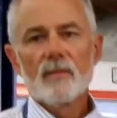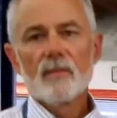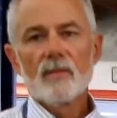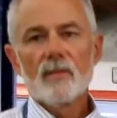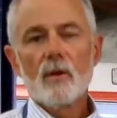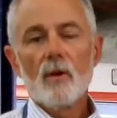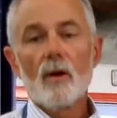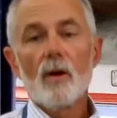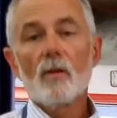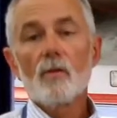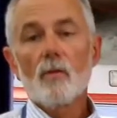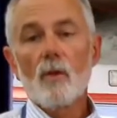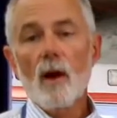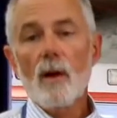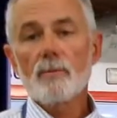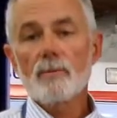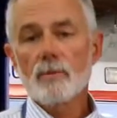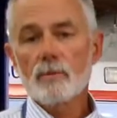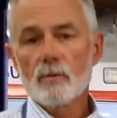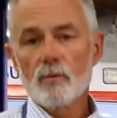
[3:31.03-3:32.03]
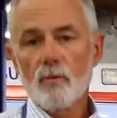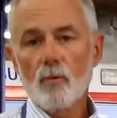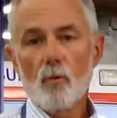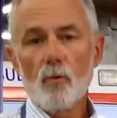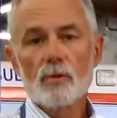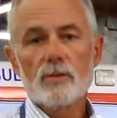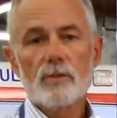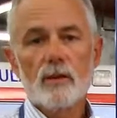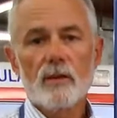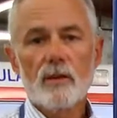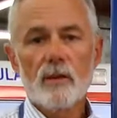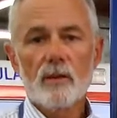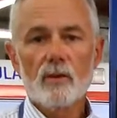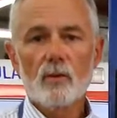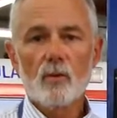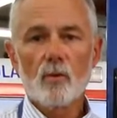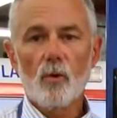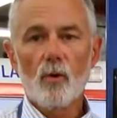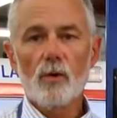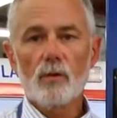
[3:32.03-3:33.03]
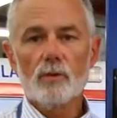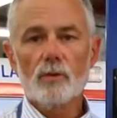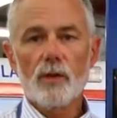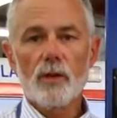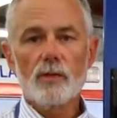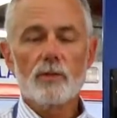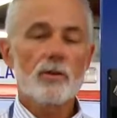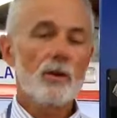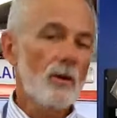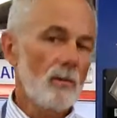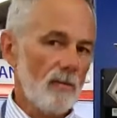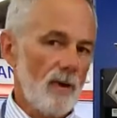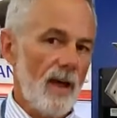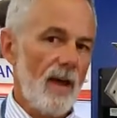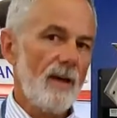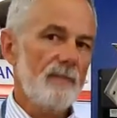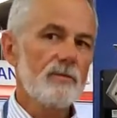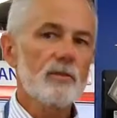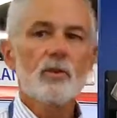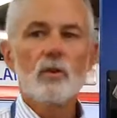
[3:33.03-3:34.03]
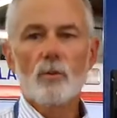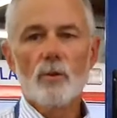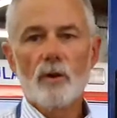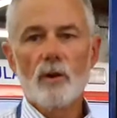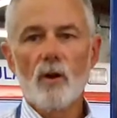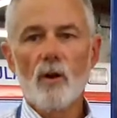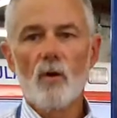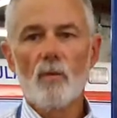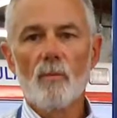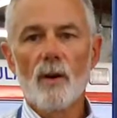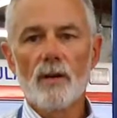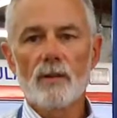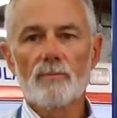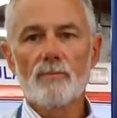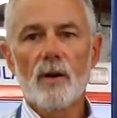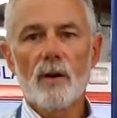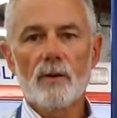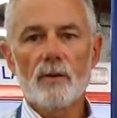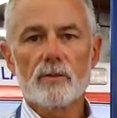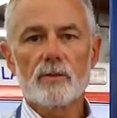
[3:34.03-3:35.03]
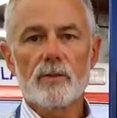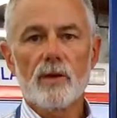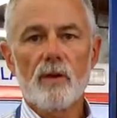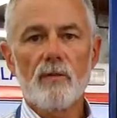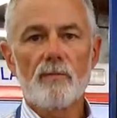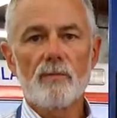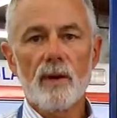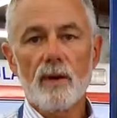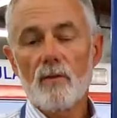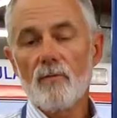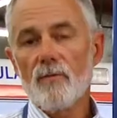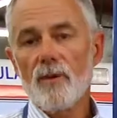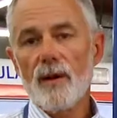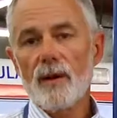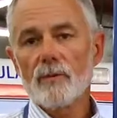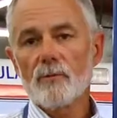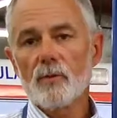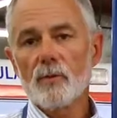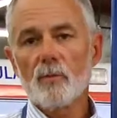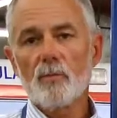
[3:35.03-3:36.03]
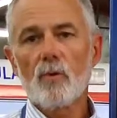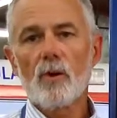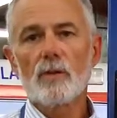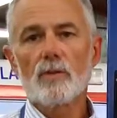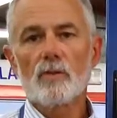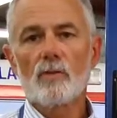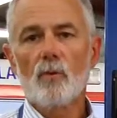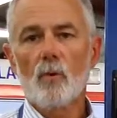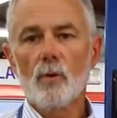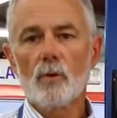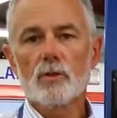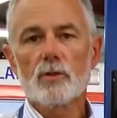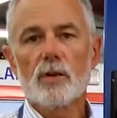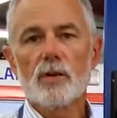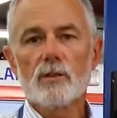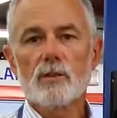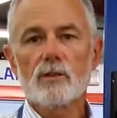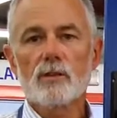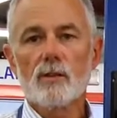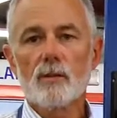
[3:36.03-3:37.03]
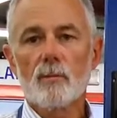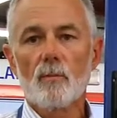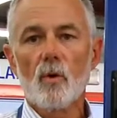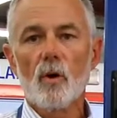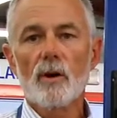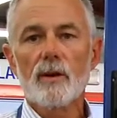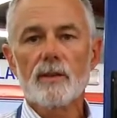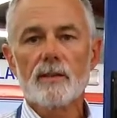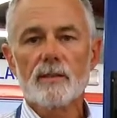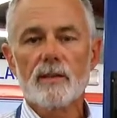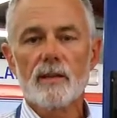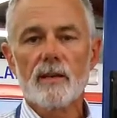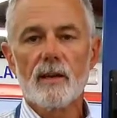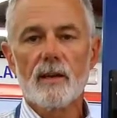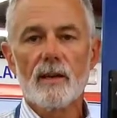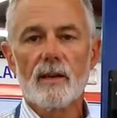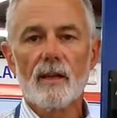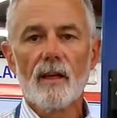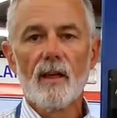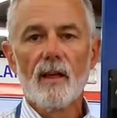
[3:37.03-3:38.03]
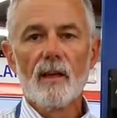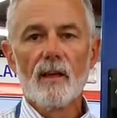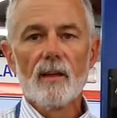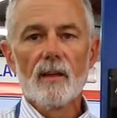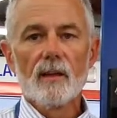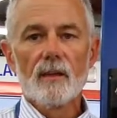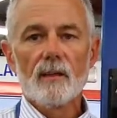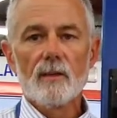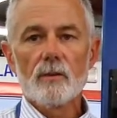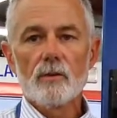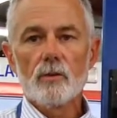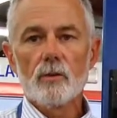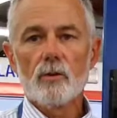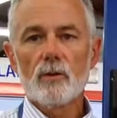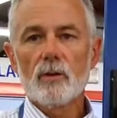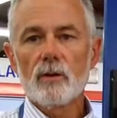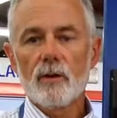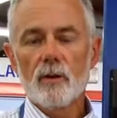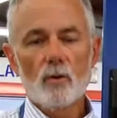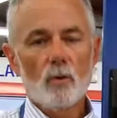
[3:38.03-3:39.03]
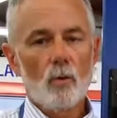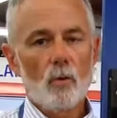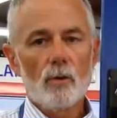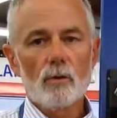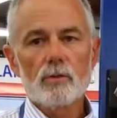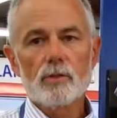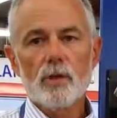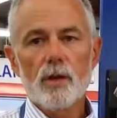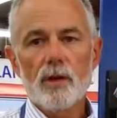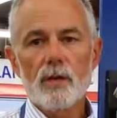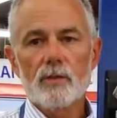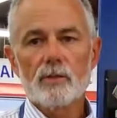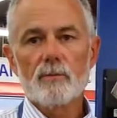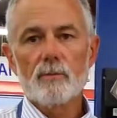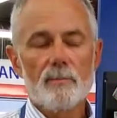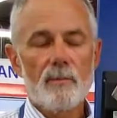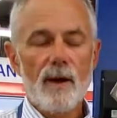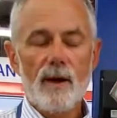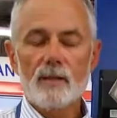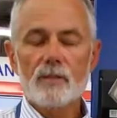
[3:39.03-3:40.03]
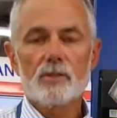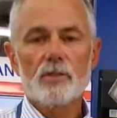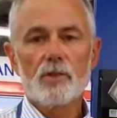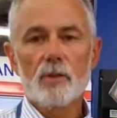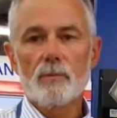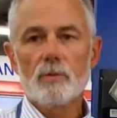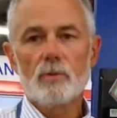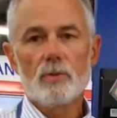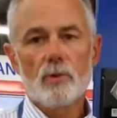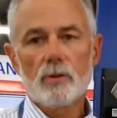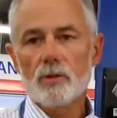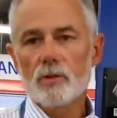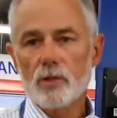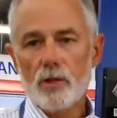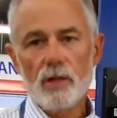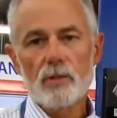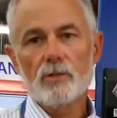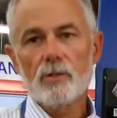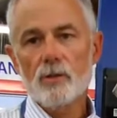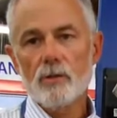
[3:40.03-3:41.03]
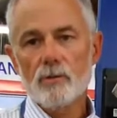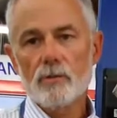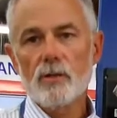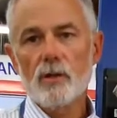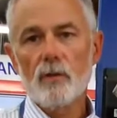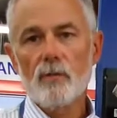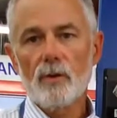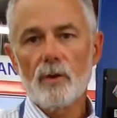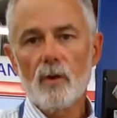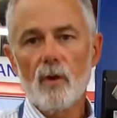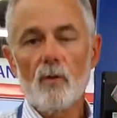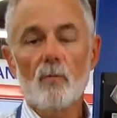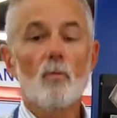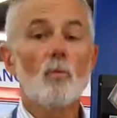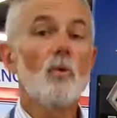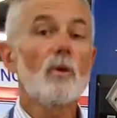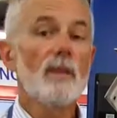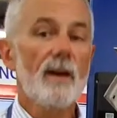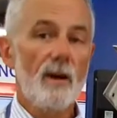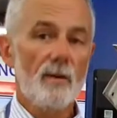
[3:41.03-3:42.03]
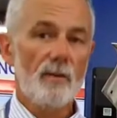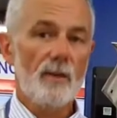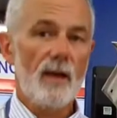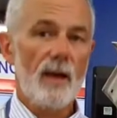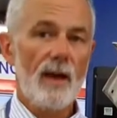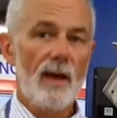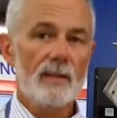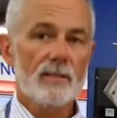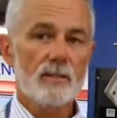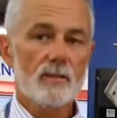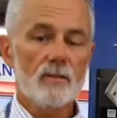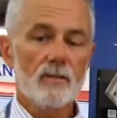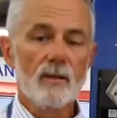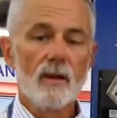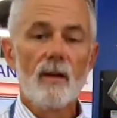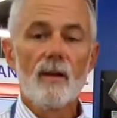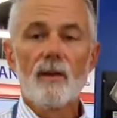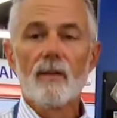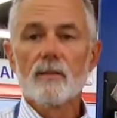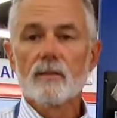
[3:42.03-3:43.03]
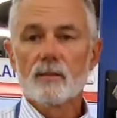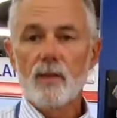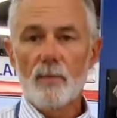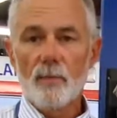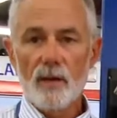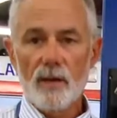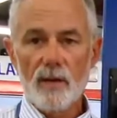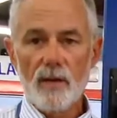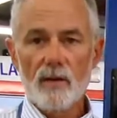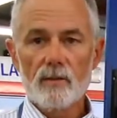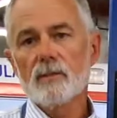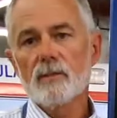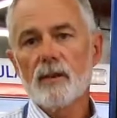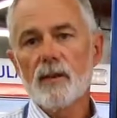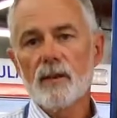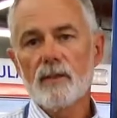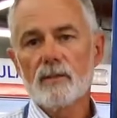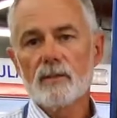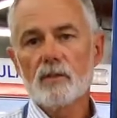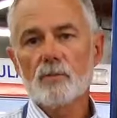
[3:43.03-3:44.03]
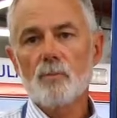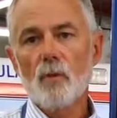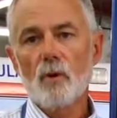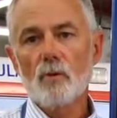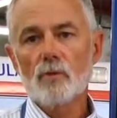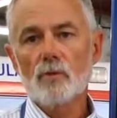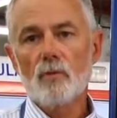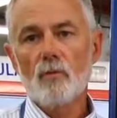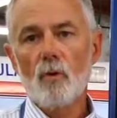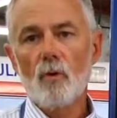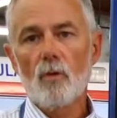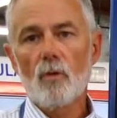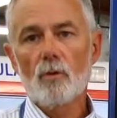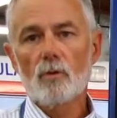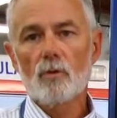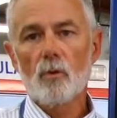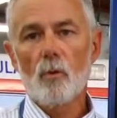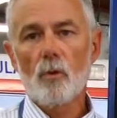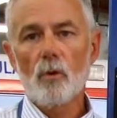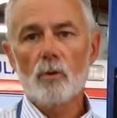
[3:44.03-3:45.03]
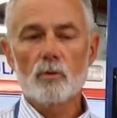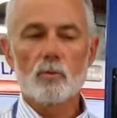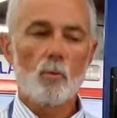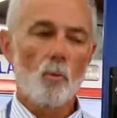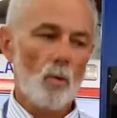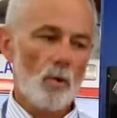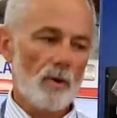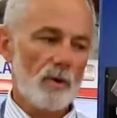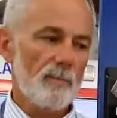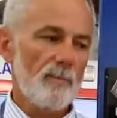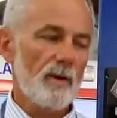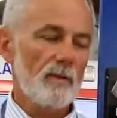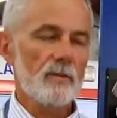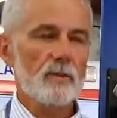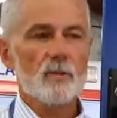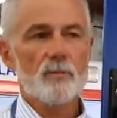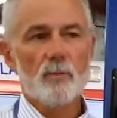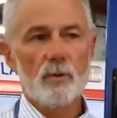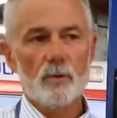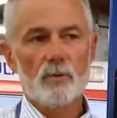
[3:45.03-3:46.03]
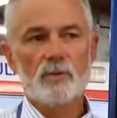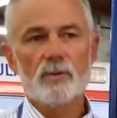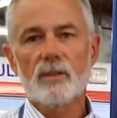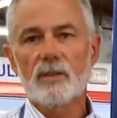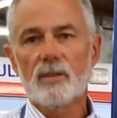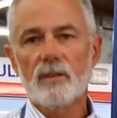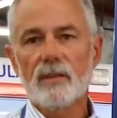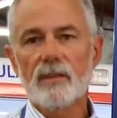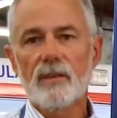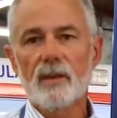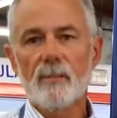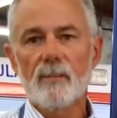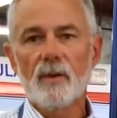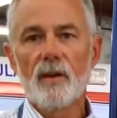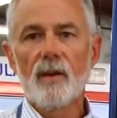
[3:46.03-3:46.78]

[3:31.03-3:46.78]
There are other options, of course, to getting your oil changed. You don't have to do it at home by yourself. As a matter of fact, with the price of oil changes in the market today, you can get an oil change about as cheap as you can change it yourself at home without the hassle. Somebody else can dispose of all those oils, worry about the spills and clean up,